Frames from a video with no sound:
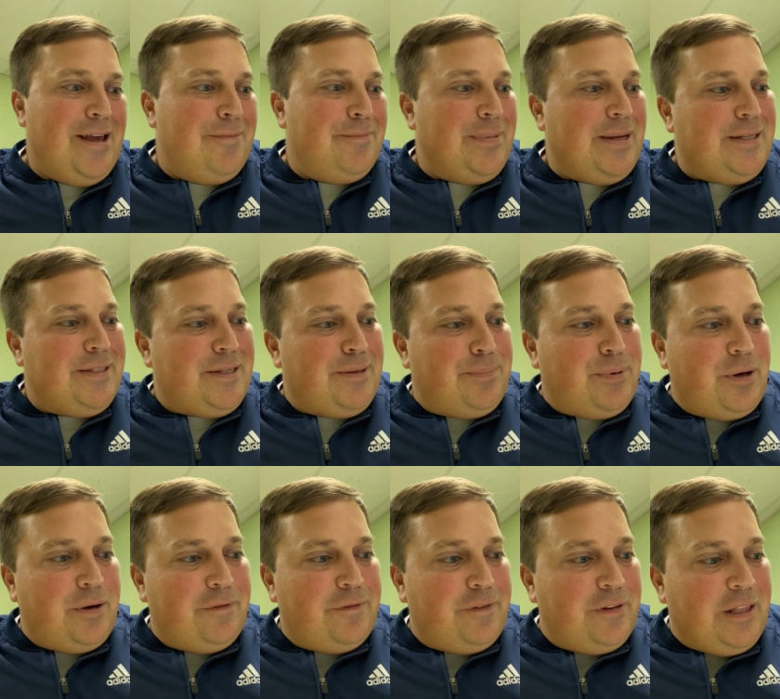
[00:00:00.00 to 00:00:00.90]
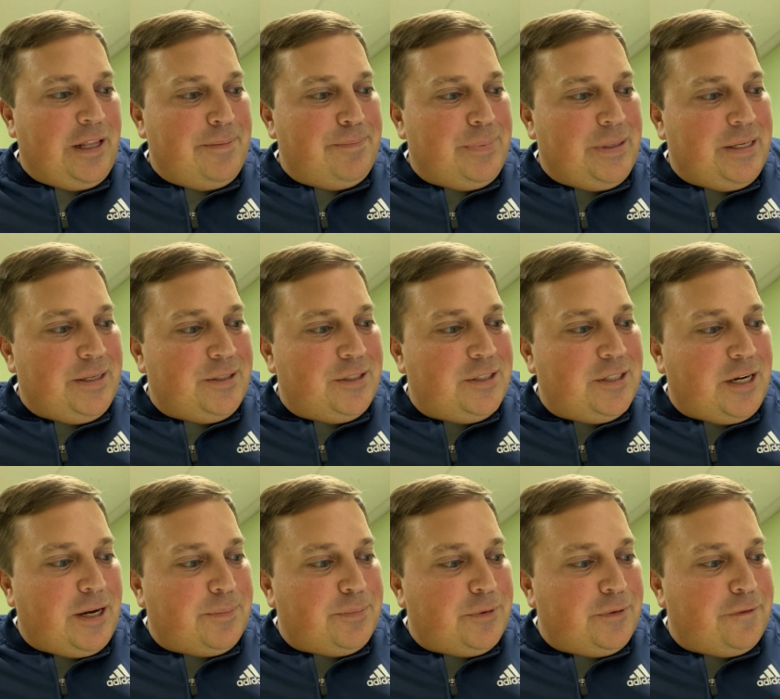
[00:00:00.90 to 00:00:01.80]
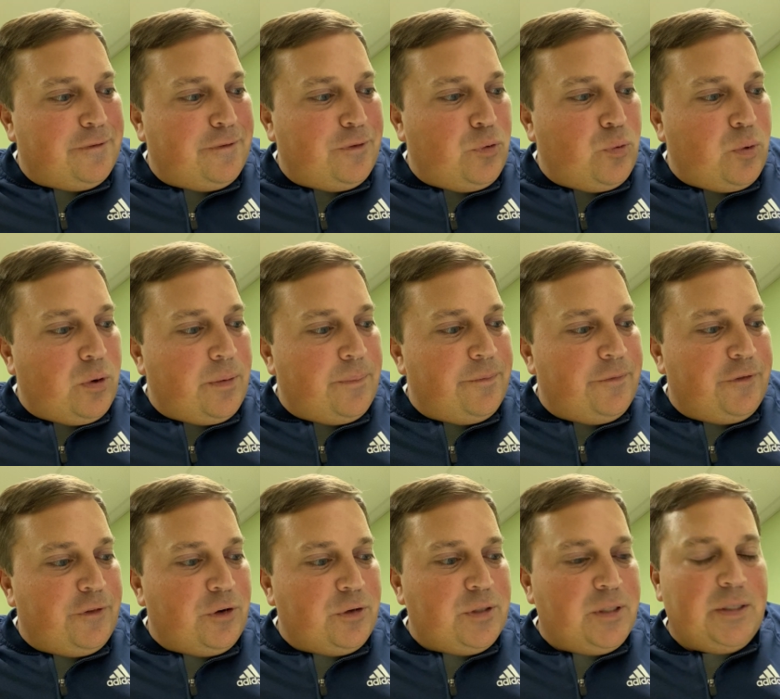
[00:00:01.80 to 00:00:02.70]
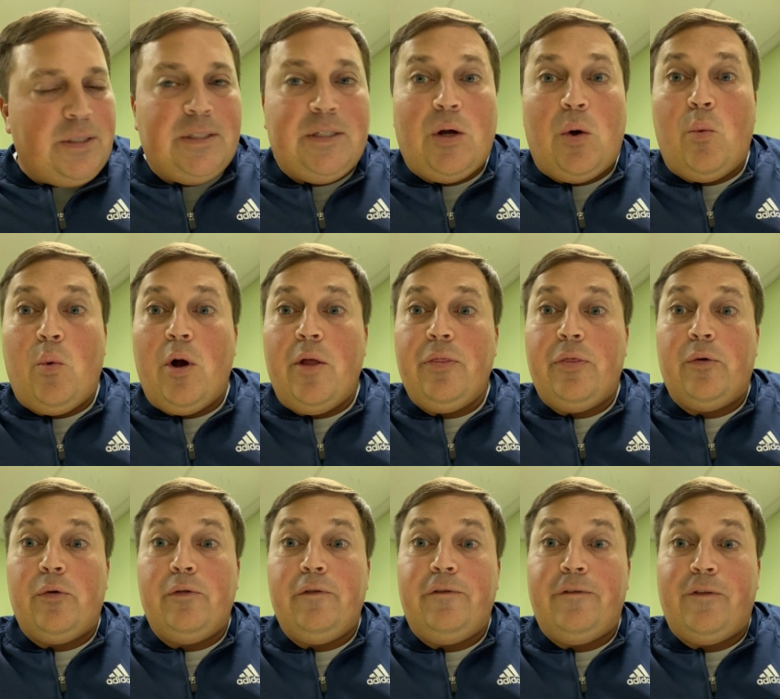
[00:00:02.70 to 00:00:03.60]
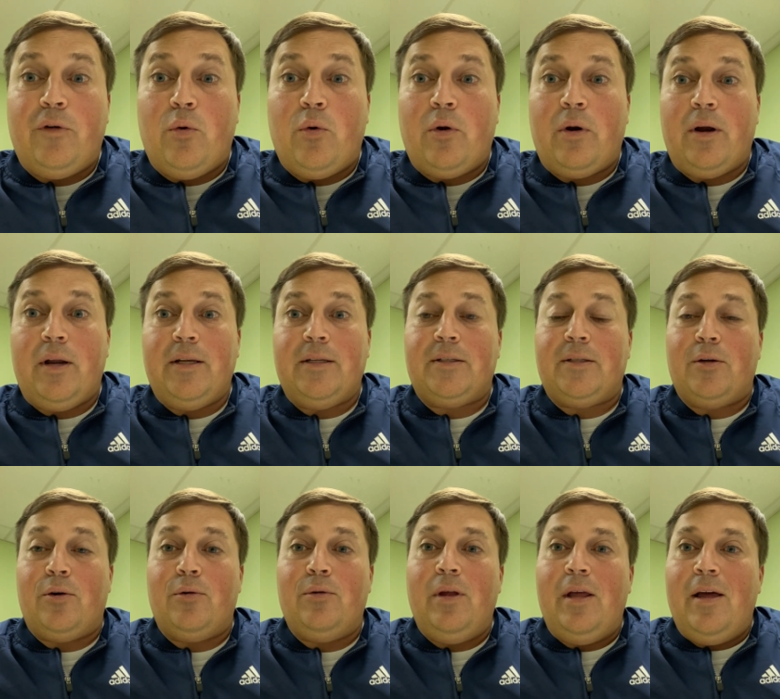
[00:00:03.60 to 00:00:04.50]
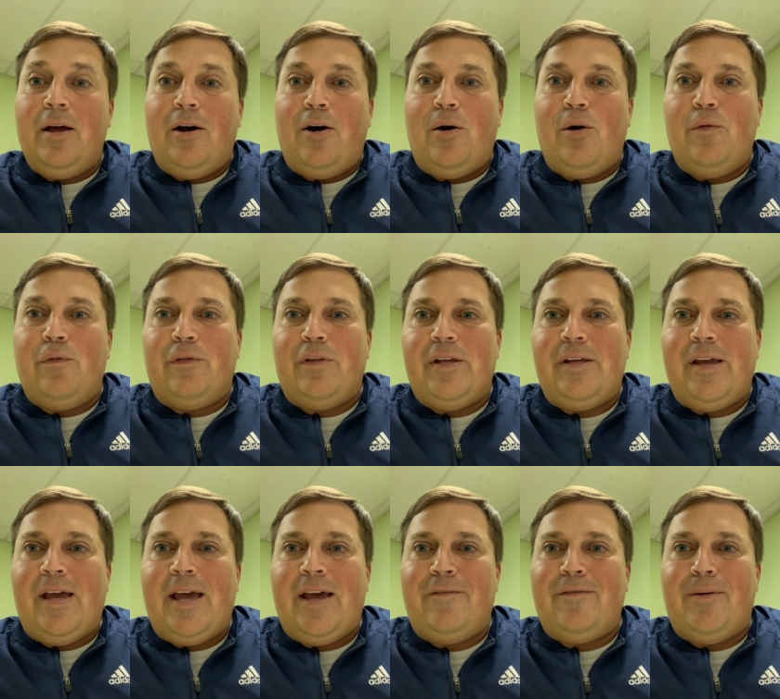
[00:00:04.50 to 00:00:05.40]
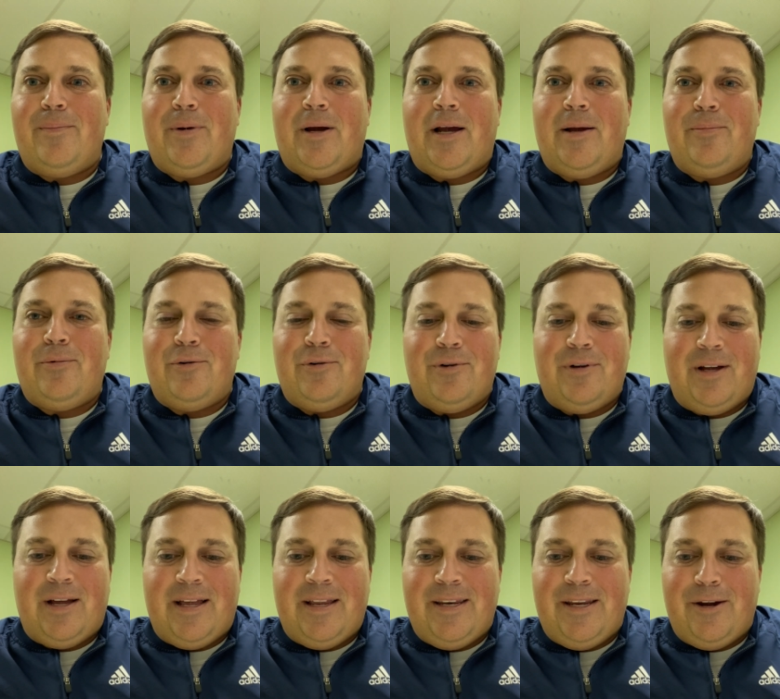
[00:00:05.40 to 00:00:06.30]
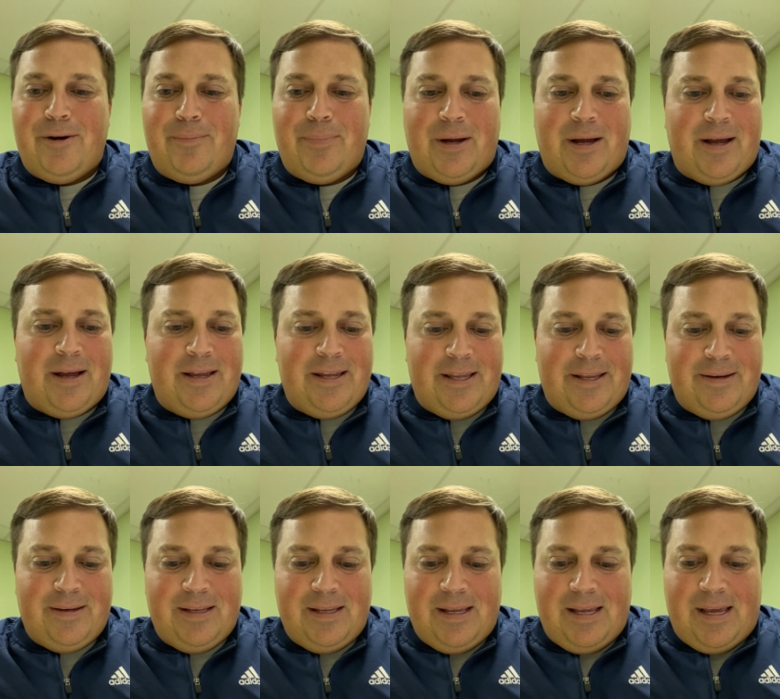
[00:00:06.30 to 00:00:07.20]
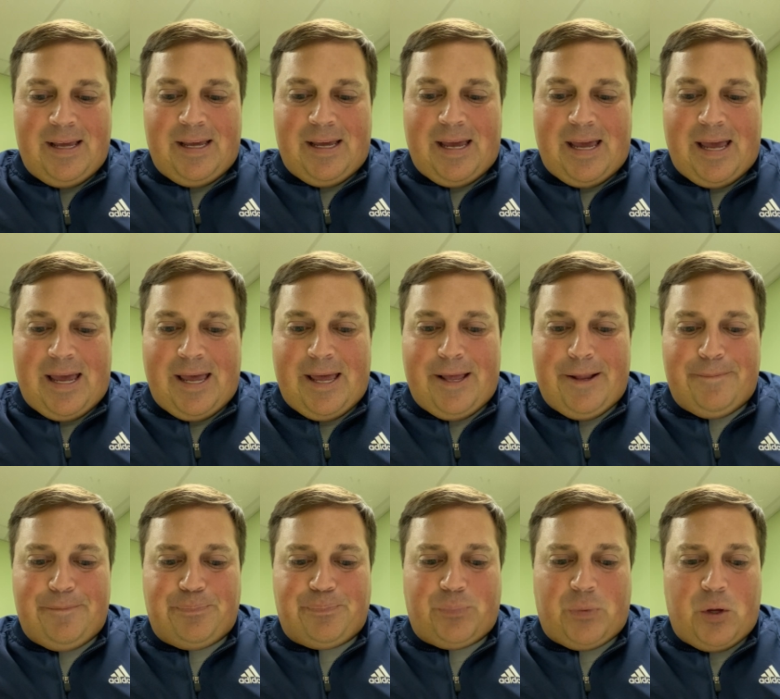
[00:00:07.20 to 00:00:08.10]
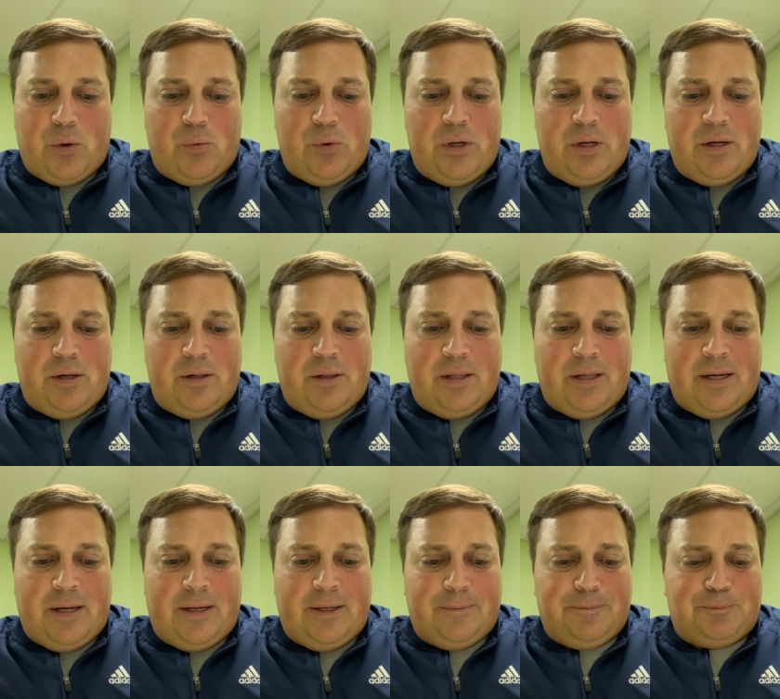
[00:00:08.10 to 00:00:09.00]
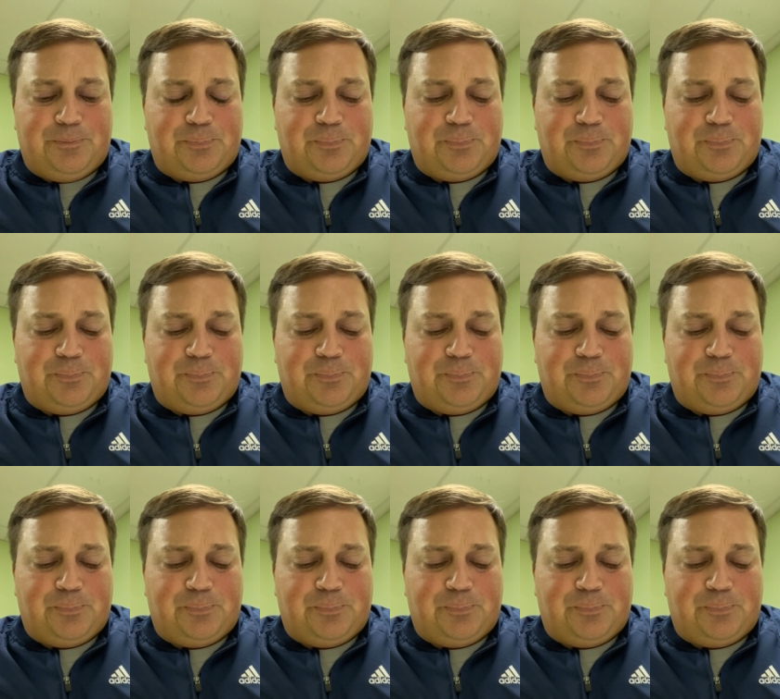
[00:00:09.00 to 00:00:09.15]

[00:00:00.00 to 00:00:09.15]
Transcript: based upon Philippians chapter 4, verses 1 through 4. And so, hopefully, you have your Bible uh, nearby, and, and we'll. Uh,